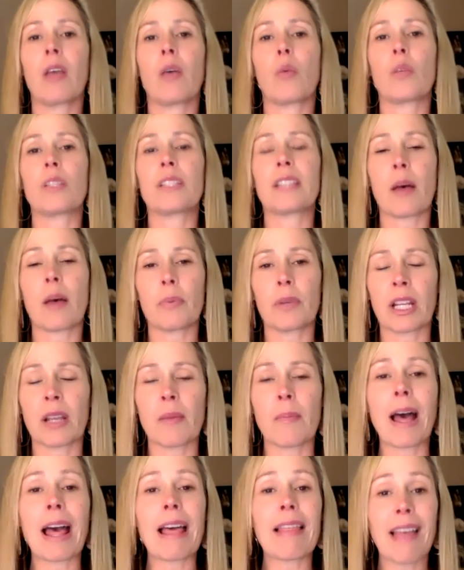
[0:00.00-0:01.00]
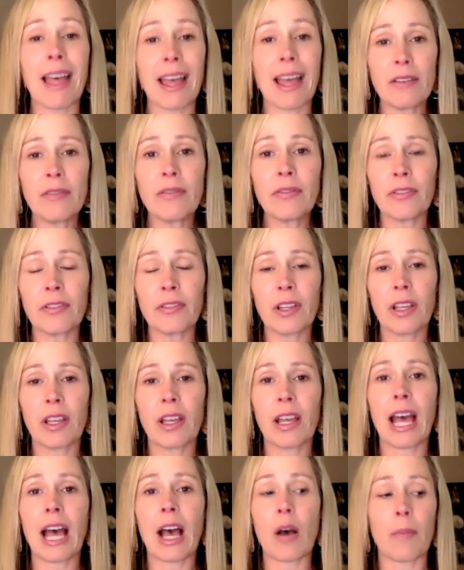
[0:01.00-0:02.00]
what's happening in my life,
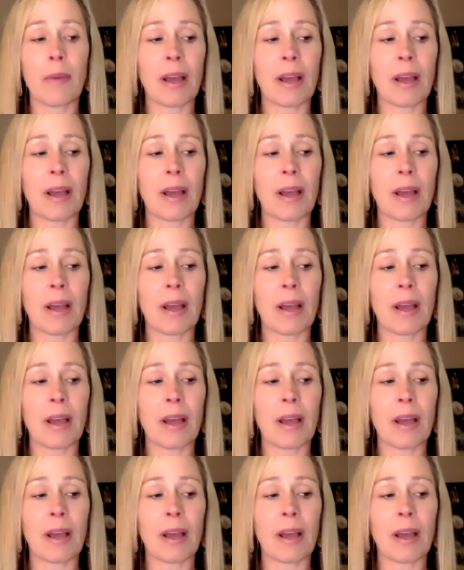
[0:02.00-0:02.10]
how